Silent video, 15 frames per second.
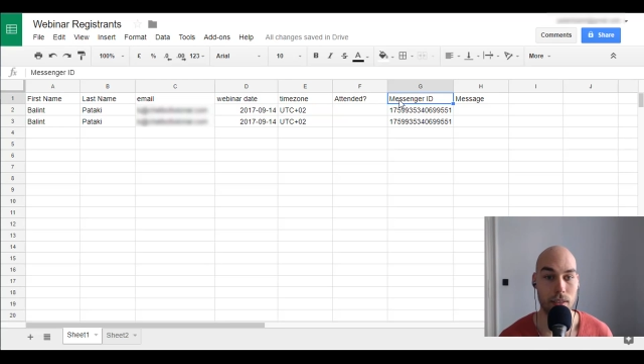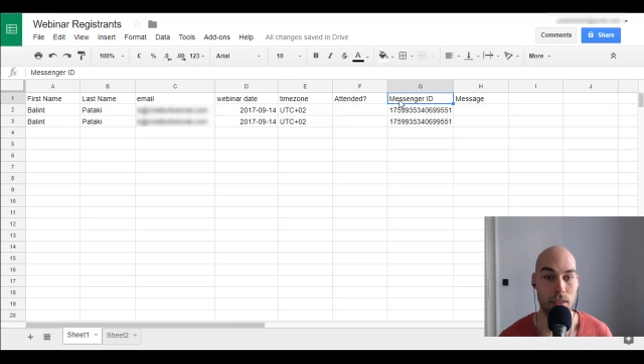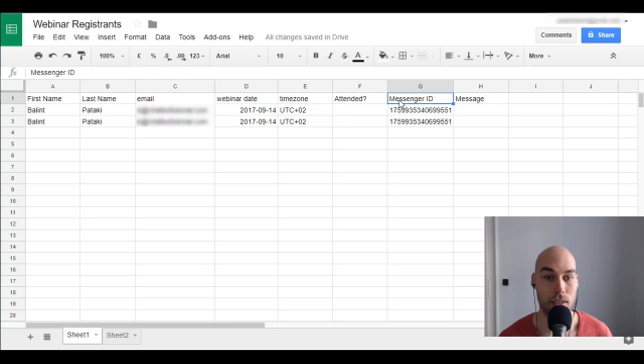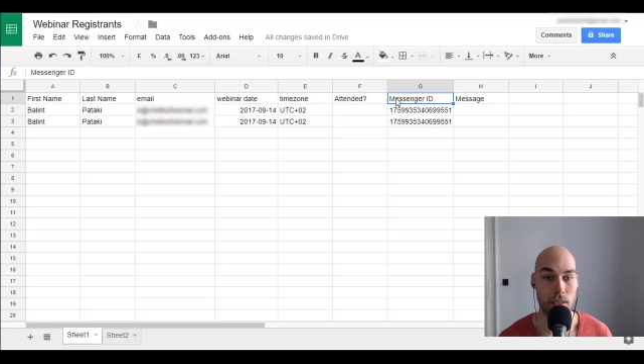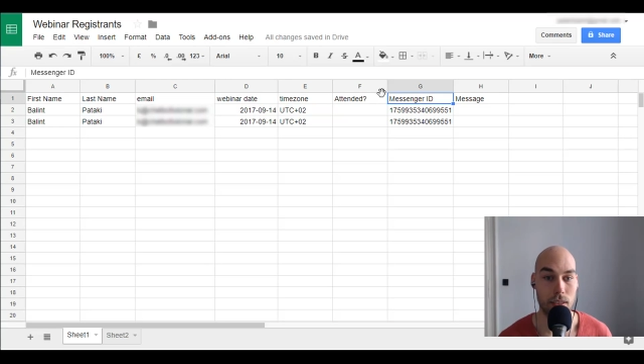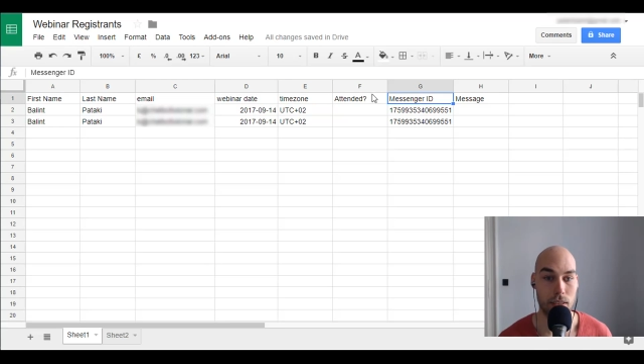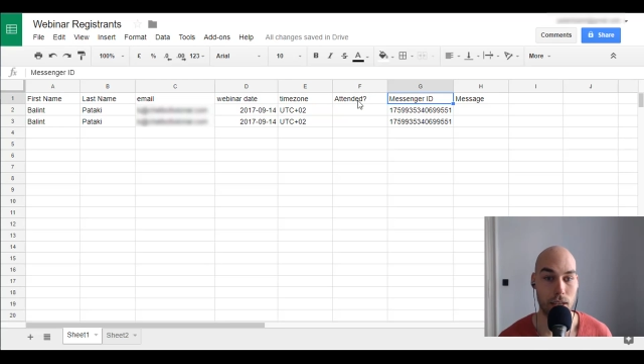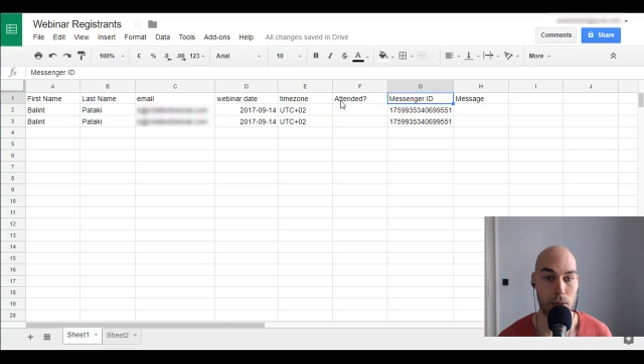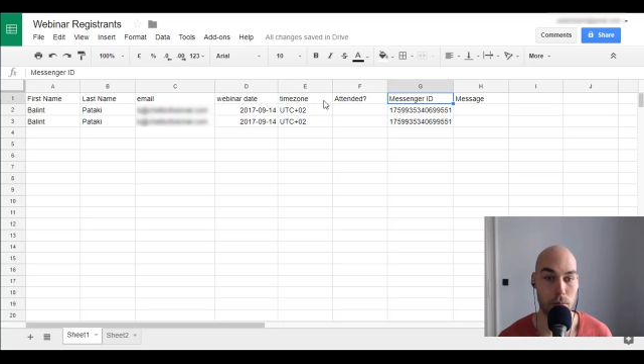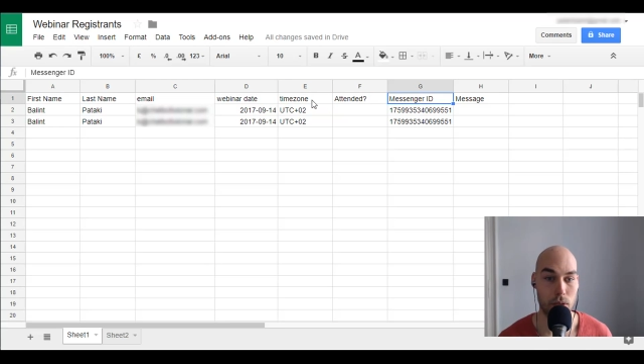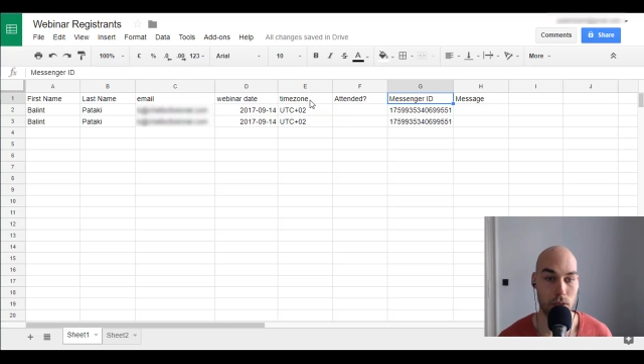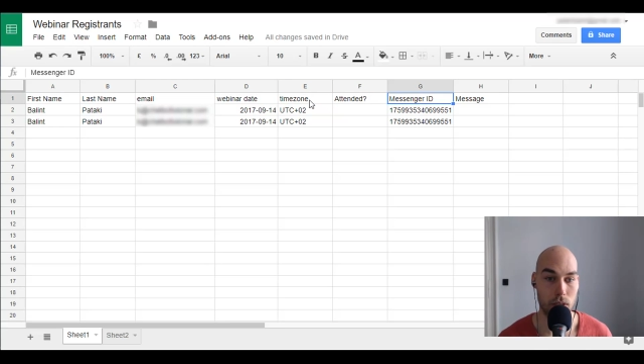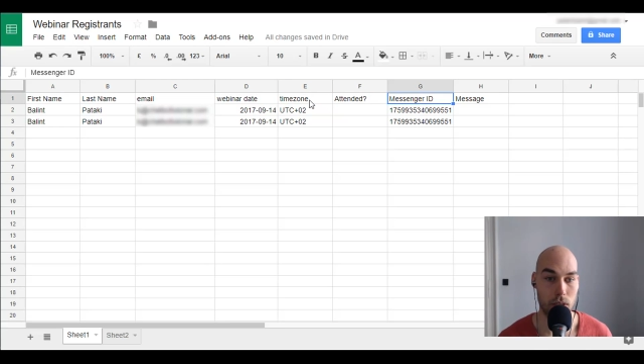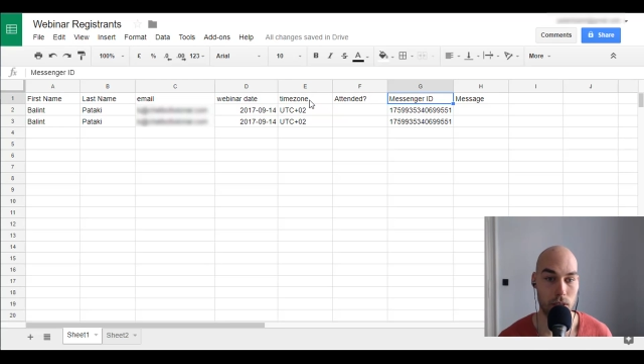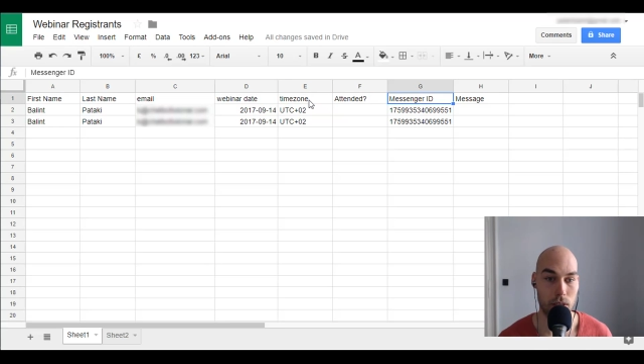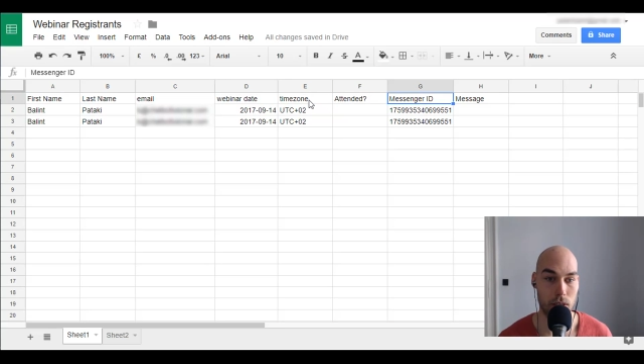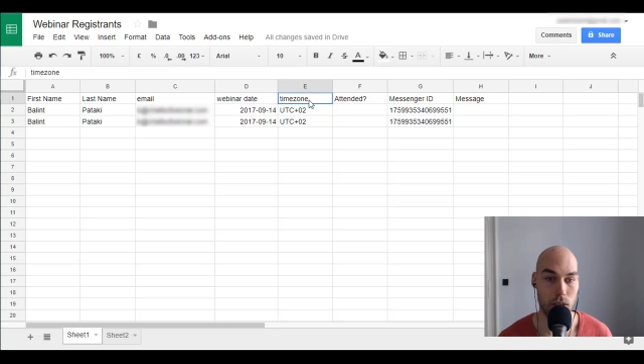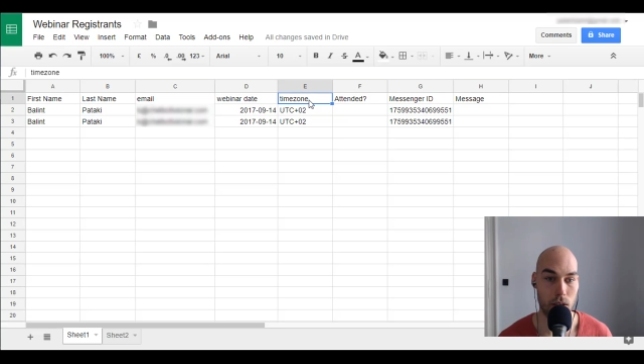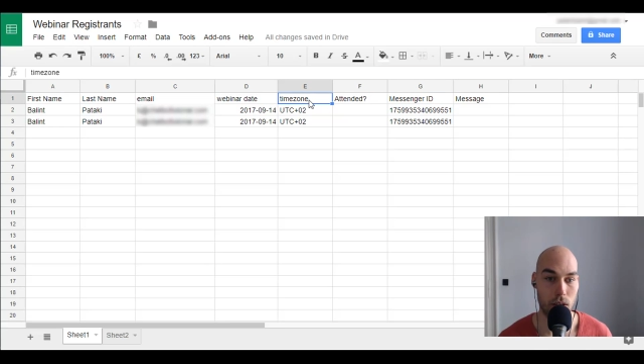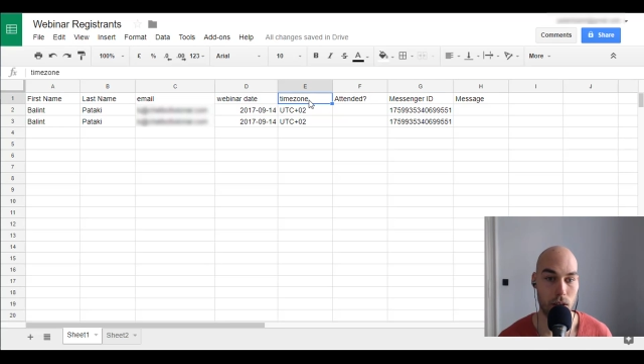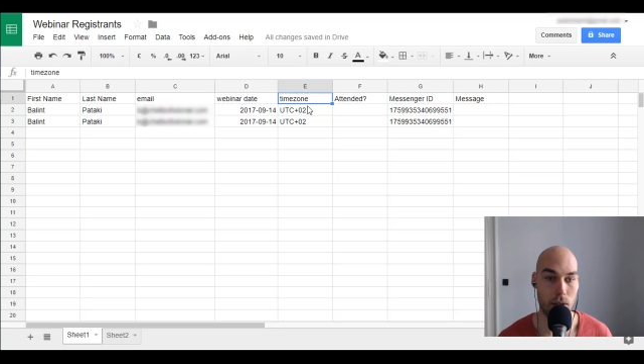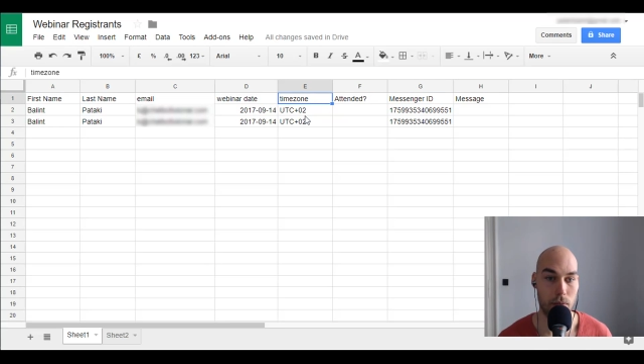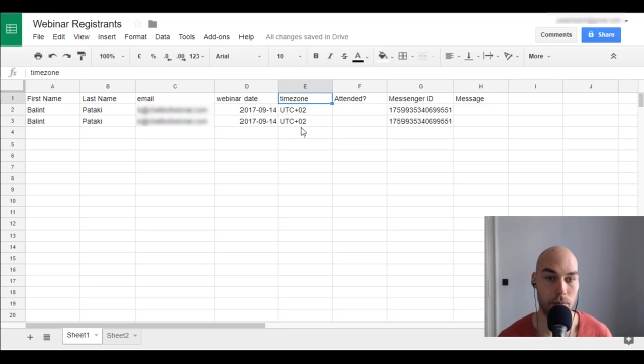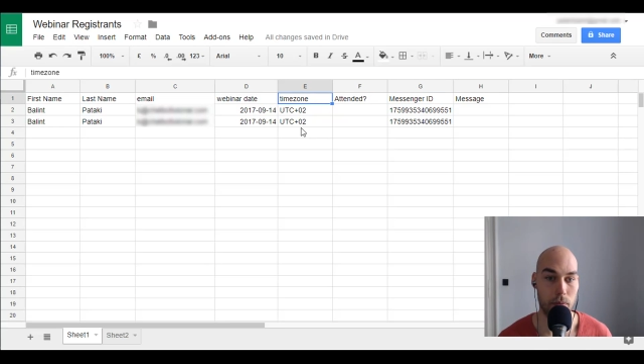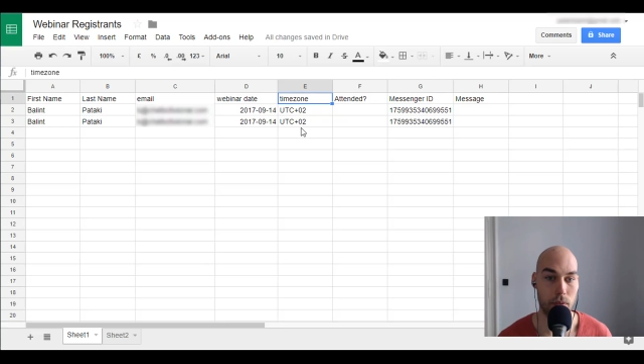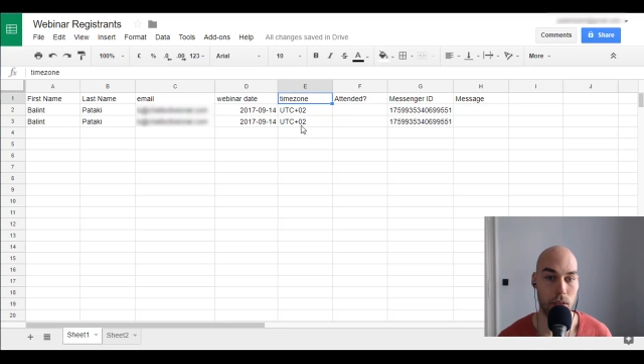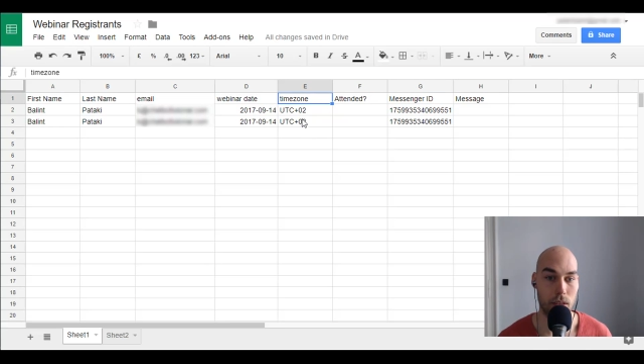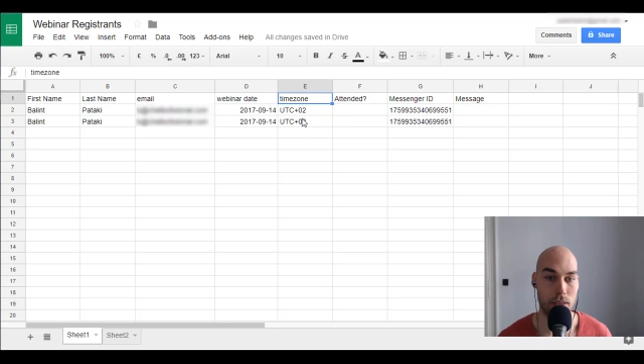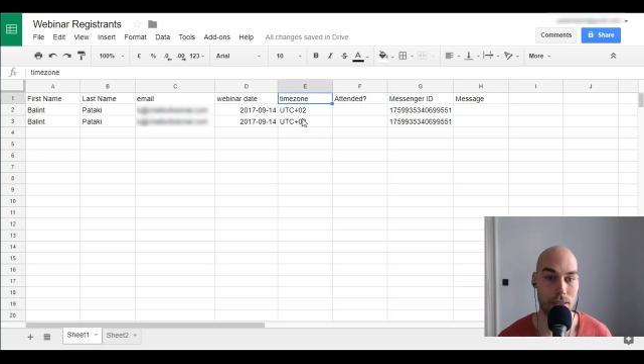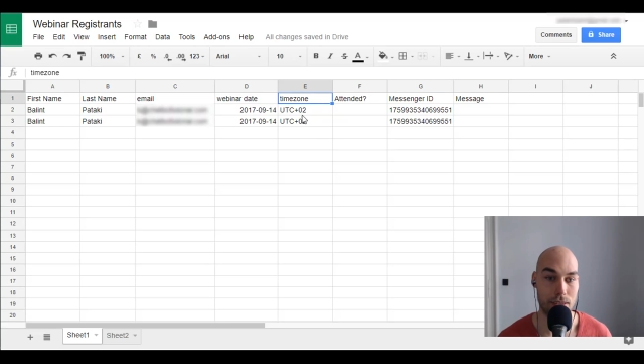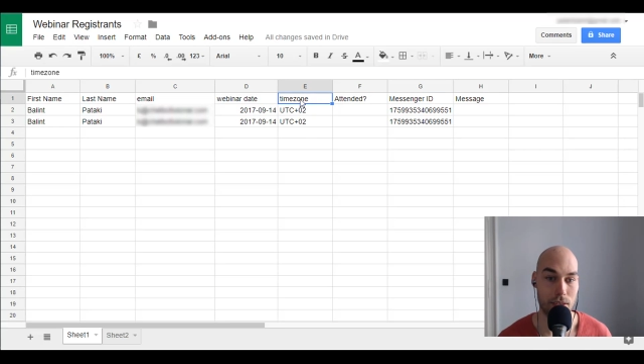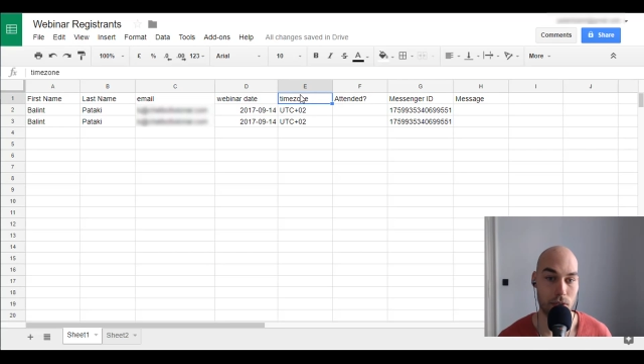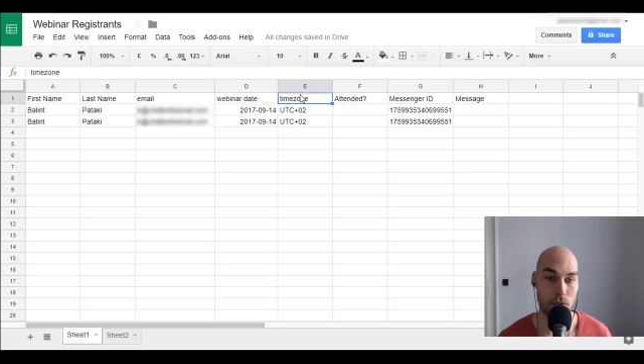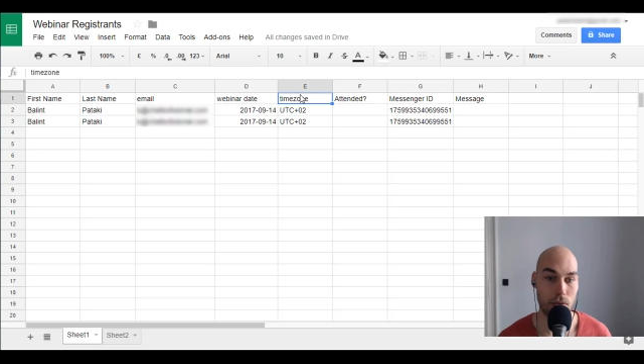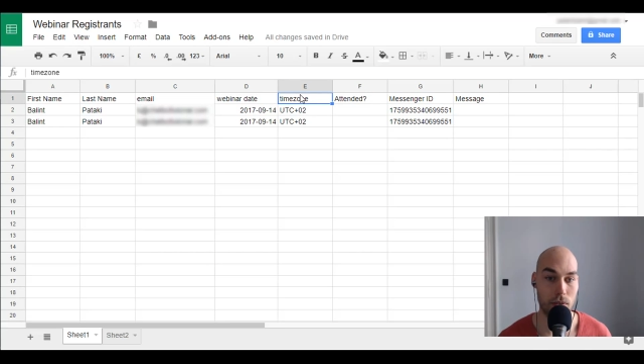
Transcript: The time zone is uh, not so